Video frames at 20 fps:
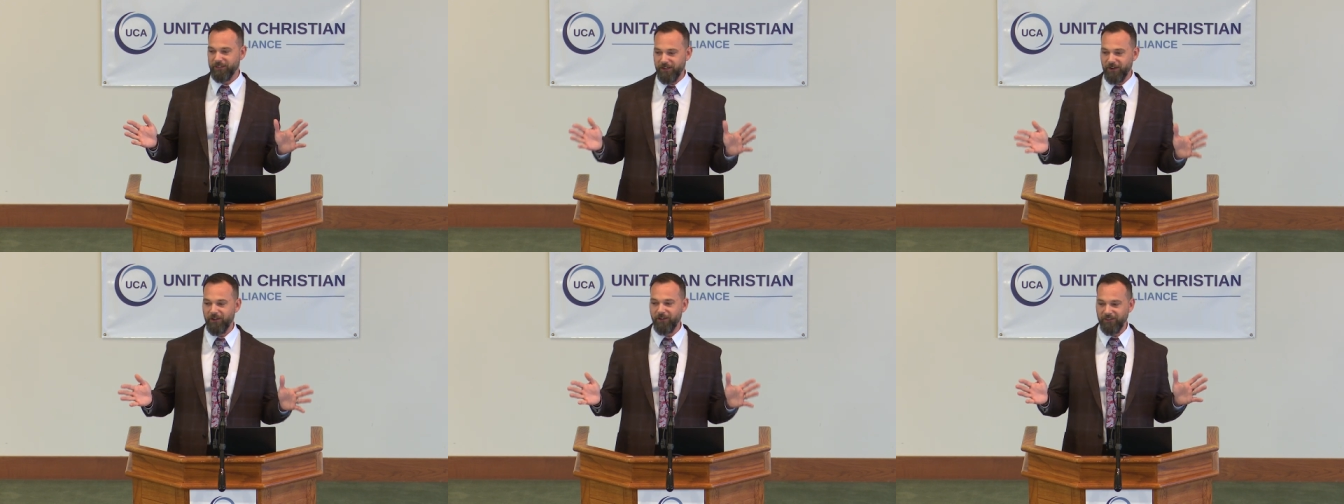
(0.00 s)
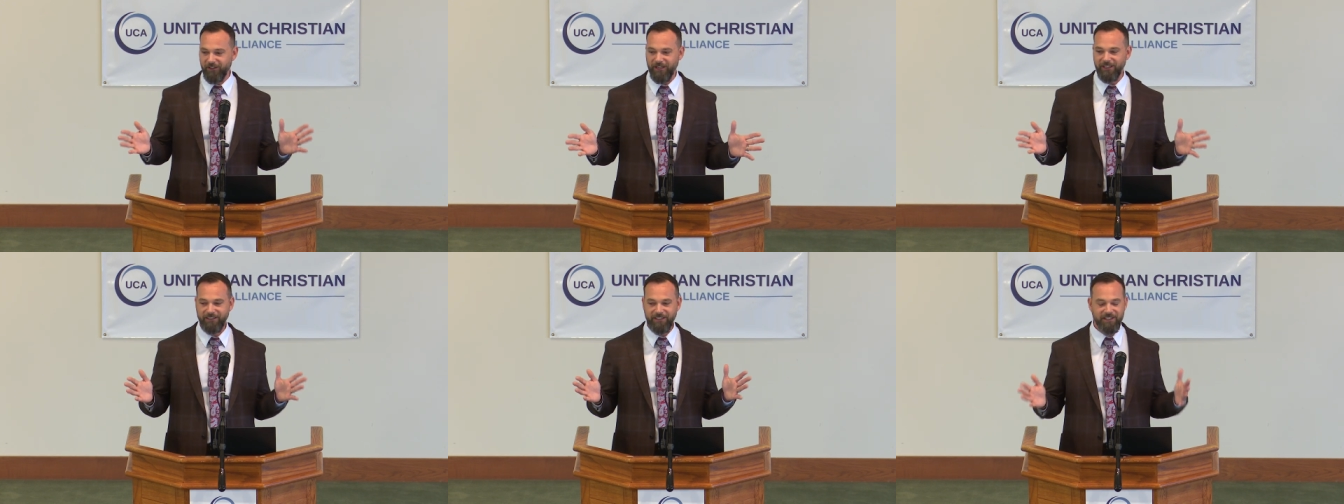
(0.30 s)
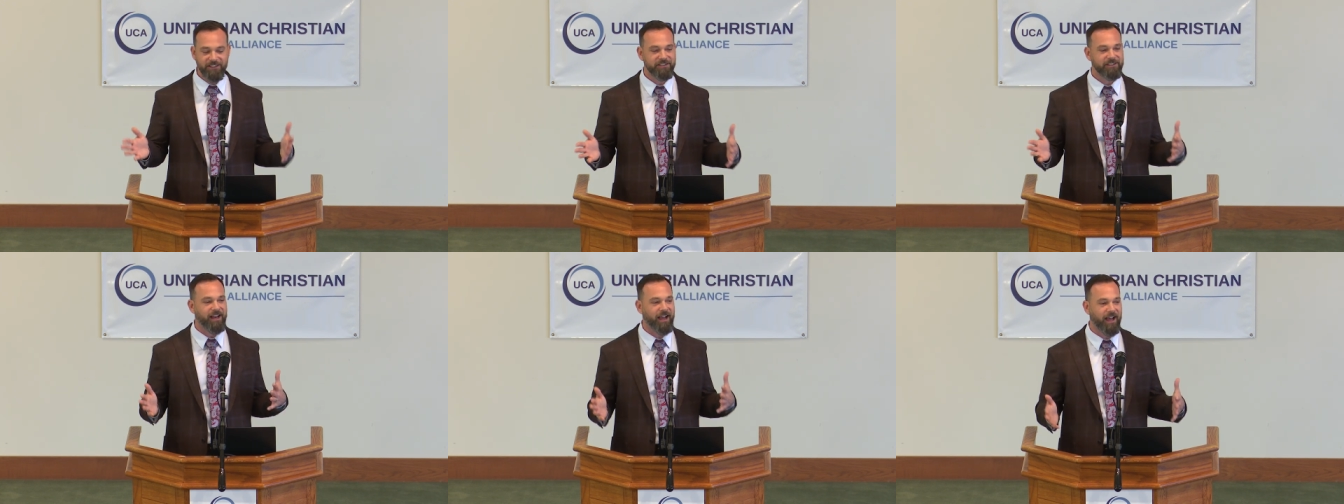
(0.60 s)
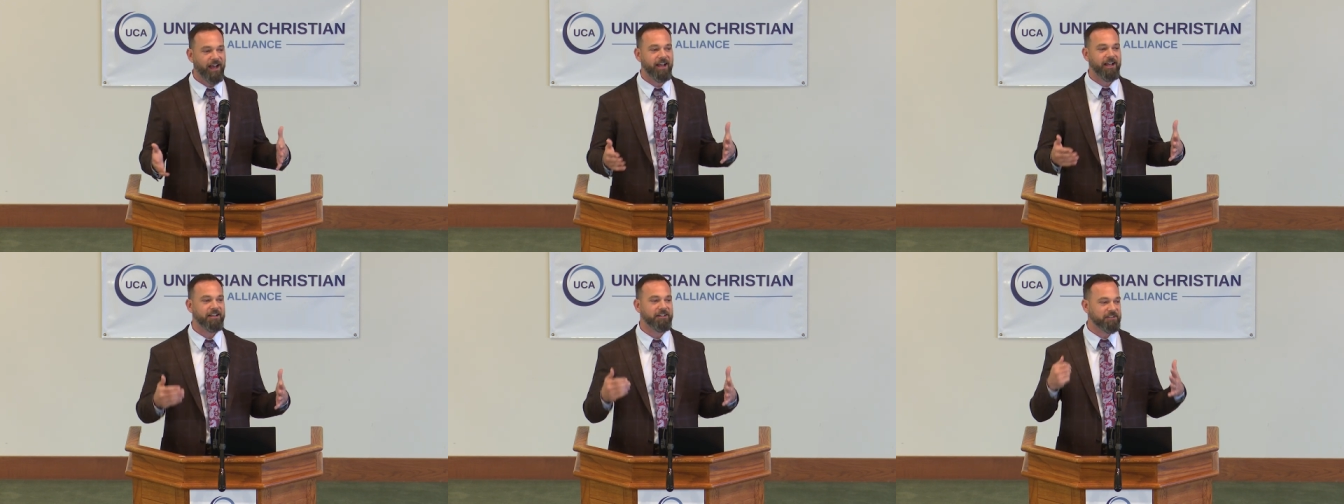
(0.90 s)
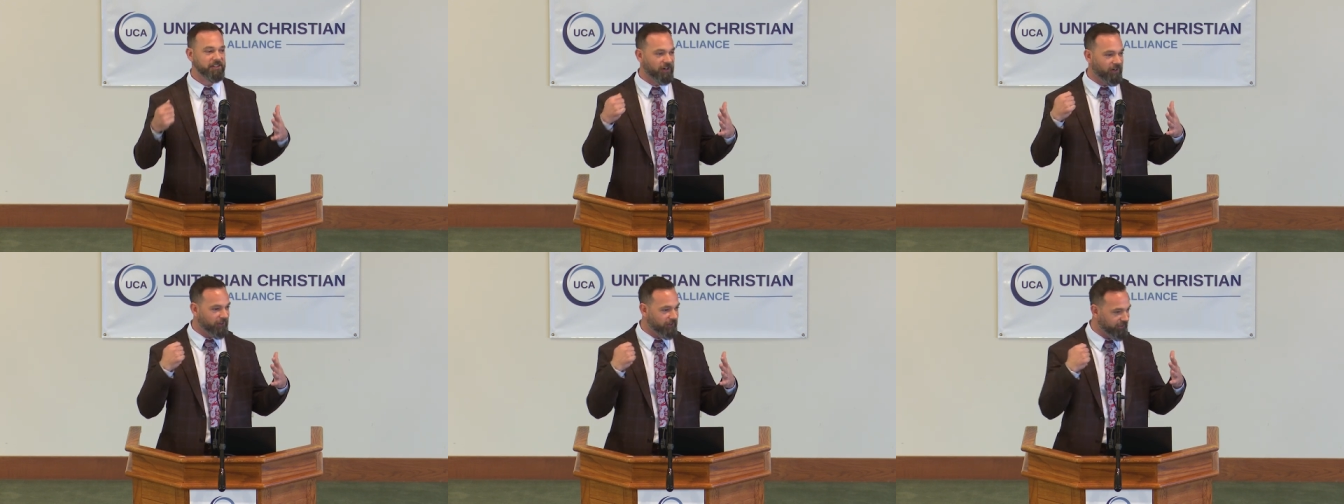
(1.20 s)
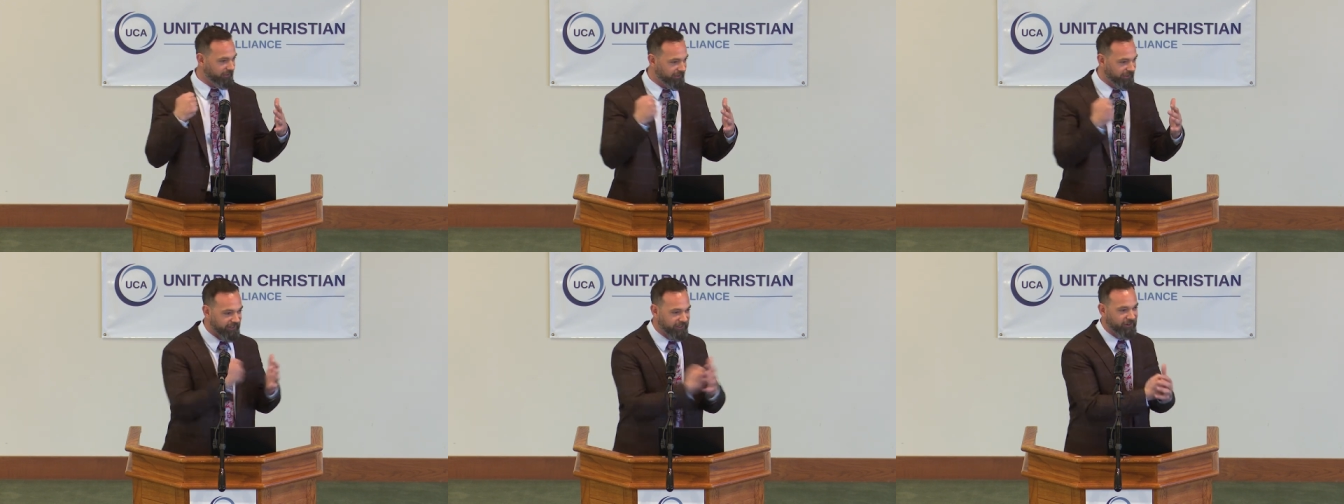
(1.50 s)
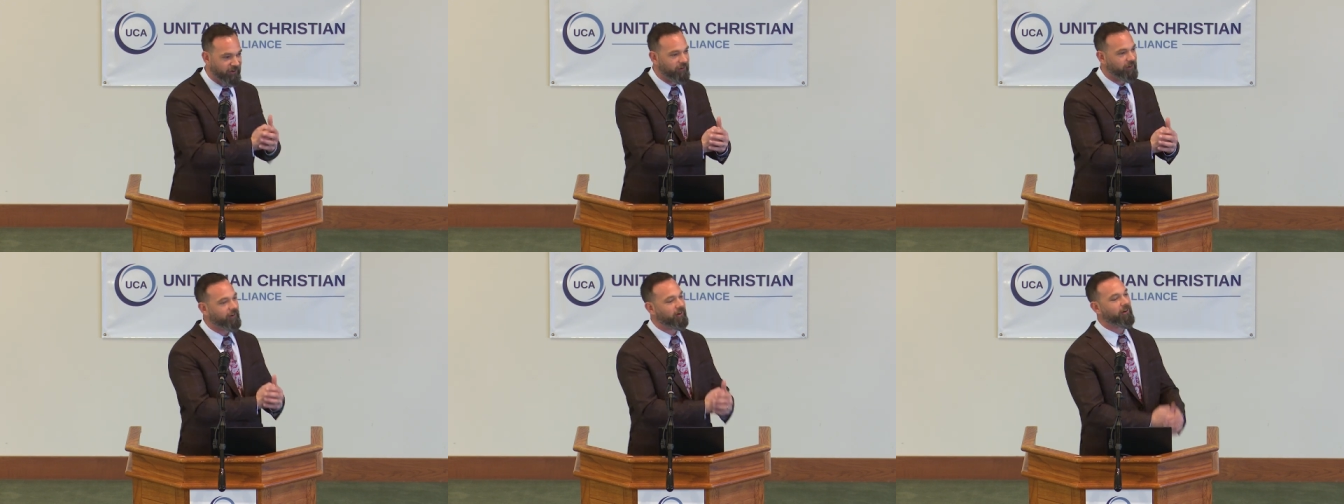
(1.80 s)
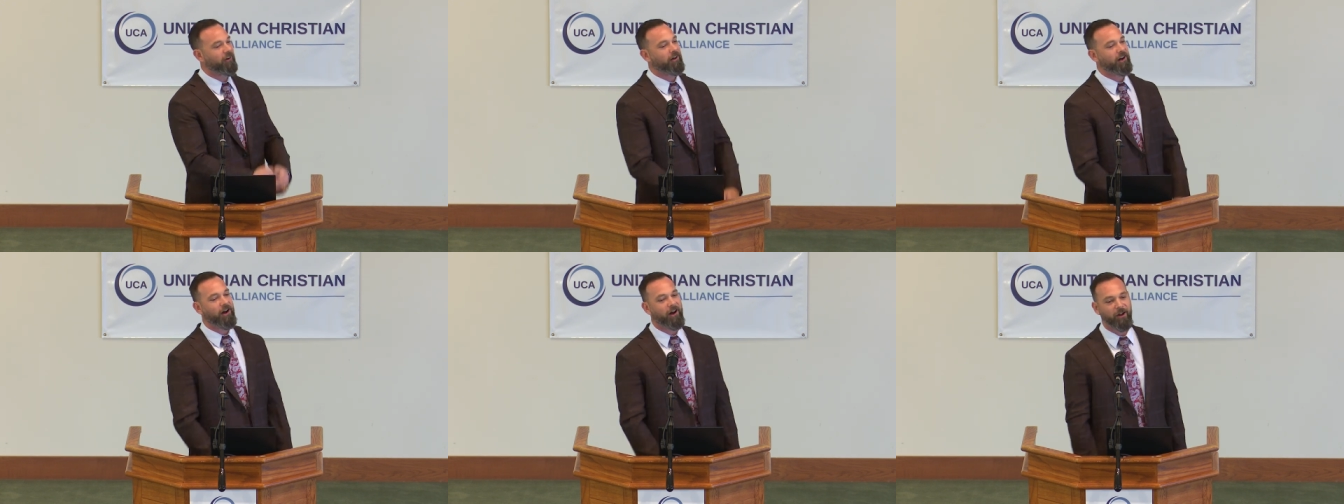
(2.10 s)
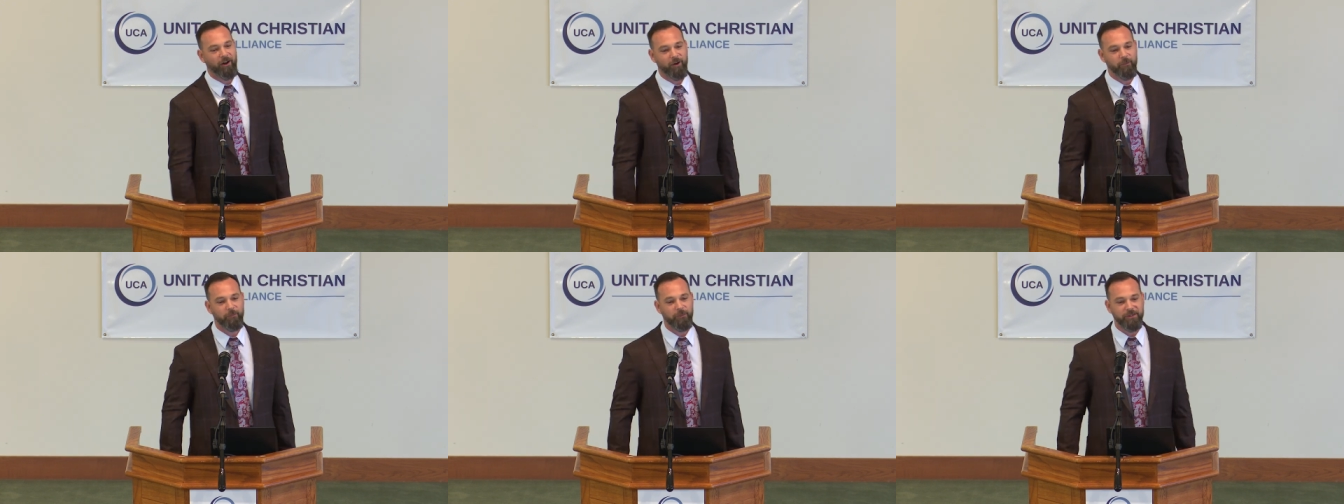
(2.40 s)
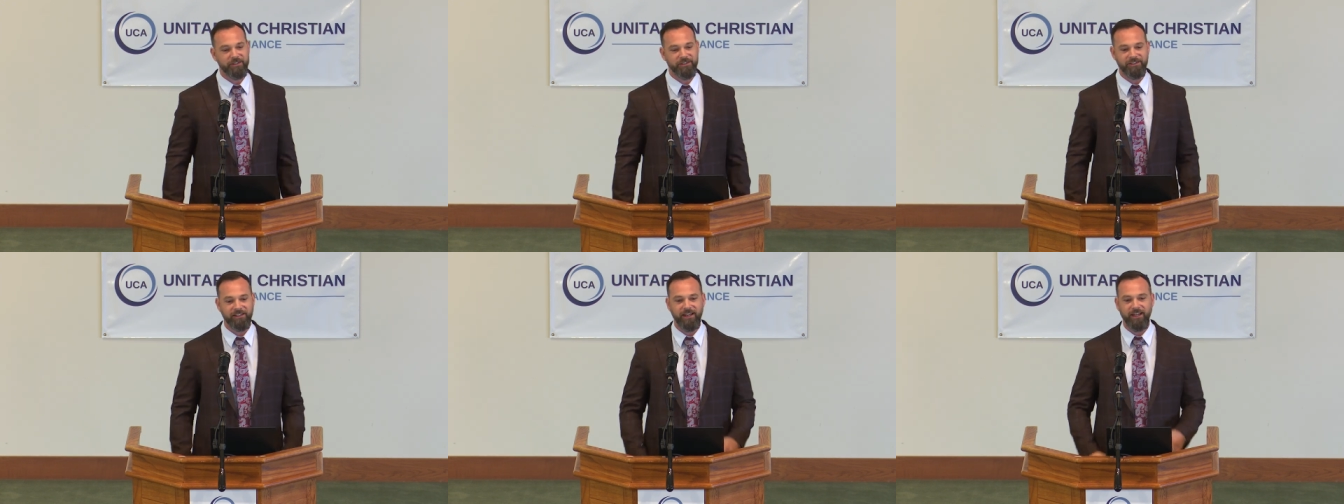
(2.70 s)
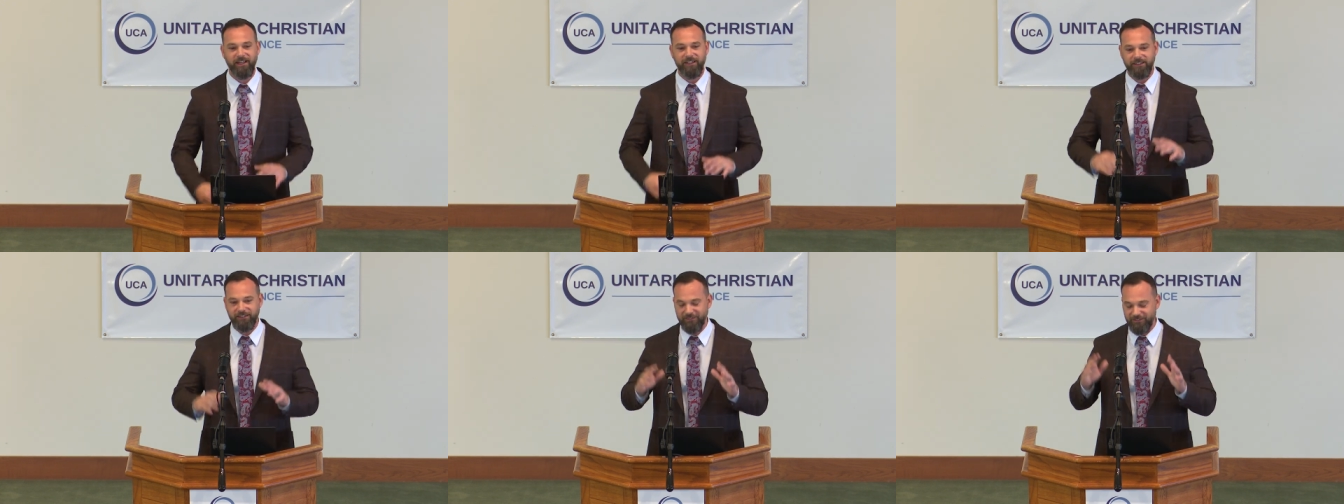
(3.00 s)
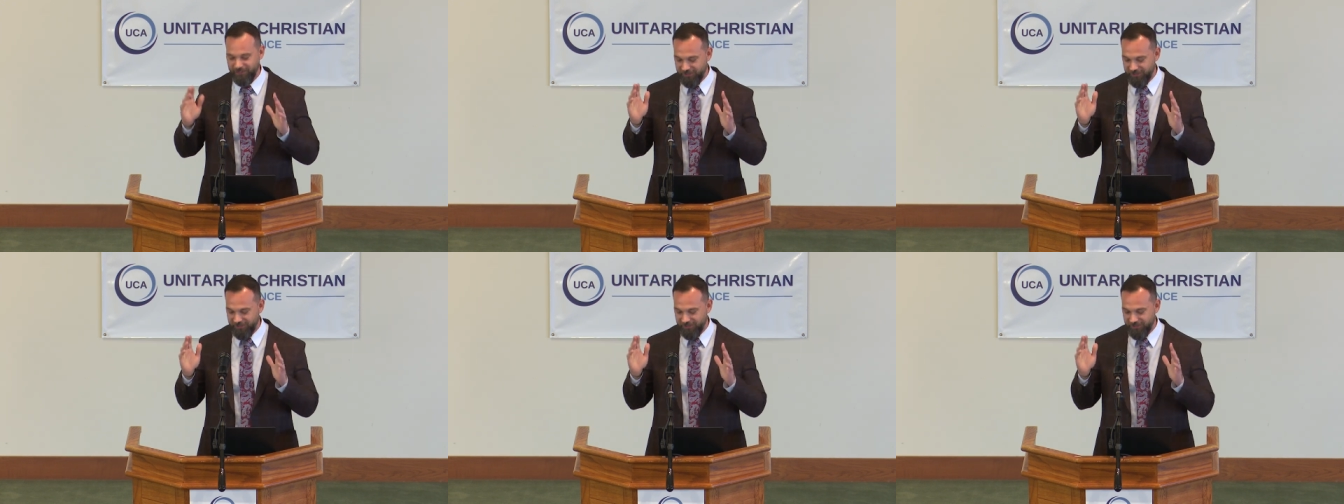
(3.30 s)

You know, like these guys are like 100%.